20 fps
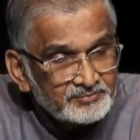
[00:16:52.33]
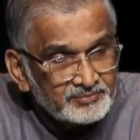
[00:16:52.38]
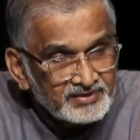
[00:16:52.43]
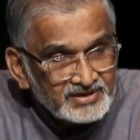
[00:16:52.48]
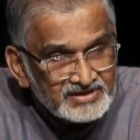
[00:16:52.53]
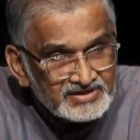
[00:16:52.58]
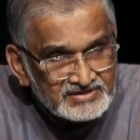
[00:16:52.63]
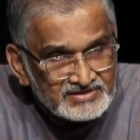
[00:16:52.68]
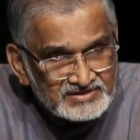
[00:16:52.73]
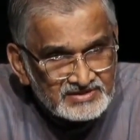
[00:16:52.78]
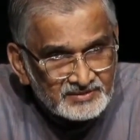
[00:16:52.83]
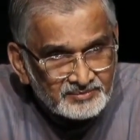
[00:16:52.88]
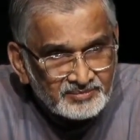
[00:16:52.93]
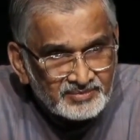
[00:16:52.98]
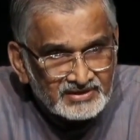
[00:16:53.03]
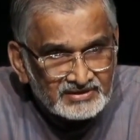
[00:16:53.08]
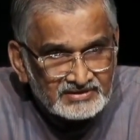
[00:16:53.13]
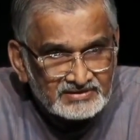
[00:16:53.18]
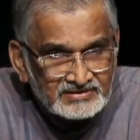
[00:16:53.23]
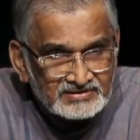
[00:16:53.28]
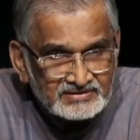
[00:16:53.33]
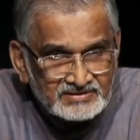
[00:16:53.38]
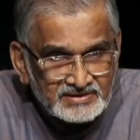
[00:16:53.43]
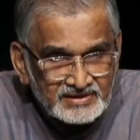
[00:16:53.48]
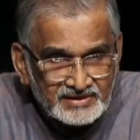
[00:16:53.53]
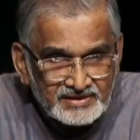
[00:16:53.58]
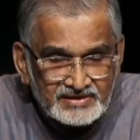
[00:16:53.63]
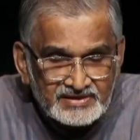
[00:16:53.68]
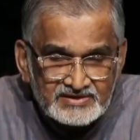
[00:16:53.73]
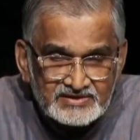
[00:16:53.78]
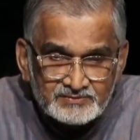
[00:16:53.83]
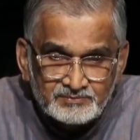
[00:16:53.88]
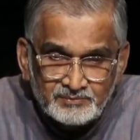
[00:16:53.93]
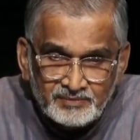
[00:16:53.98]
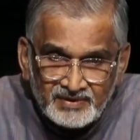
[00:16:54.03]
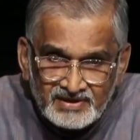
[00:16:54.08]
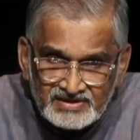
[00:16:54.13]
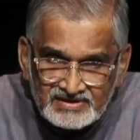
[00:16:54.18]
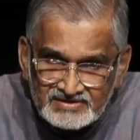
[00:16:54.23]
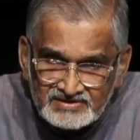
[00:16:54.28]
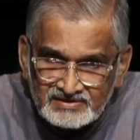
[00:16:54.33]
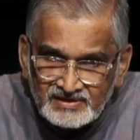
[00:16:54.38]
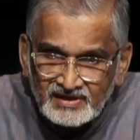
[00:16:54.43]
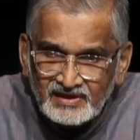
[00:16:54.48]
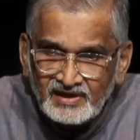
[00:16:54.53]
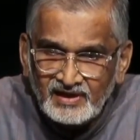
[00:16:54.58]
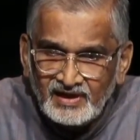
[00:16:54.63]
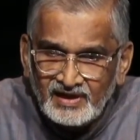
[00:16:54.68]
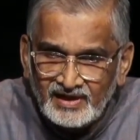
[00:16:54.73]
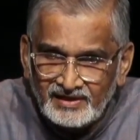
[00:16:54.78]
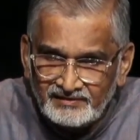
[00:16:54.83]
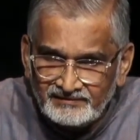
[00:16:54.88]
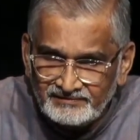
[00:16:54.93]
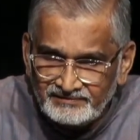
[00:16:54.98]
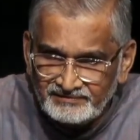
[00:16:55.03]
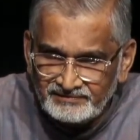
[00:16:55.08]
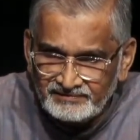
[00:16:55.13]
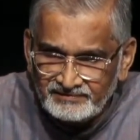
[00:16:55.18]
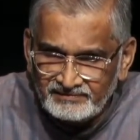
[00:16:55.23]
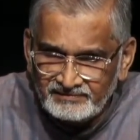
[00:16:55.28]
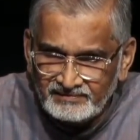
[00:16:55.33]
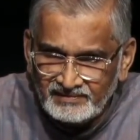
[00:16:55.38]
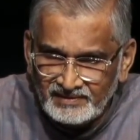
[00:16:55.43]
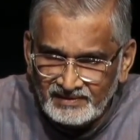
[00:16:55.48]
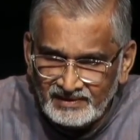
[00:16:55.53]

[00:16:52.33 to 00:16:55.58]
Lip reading: principles in his personal life.